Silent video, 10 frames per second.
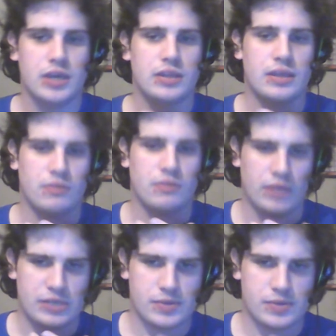that
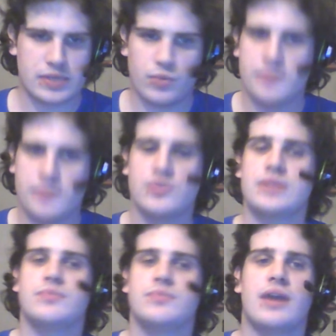he respects the women's right
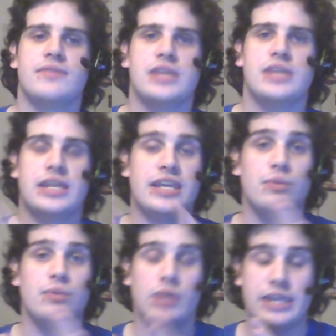to privacy, and he
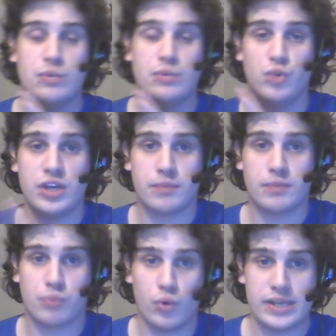would
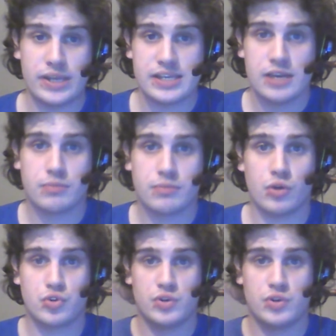appoint
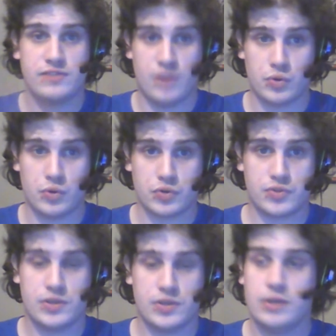pro-choice
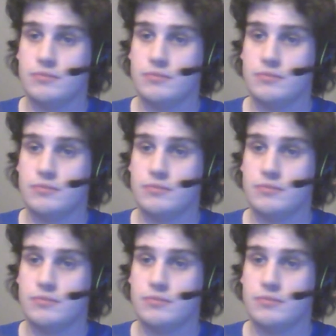voters.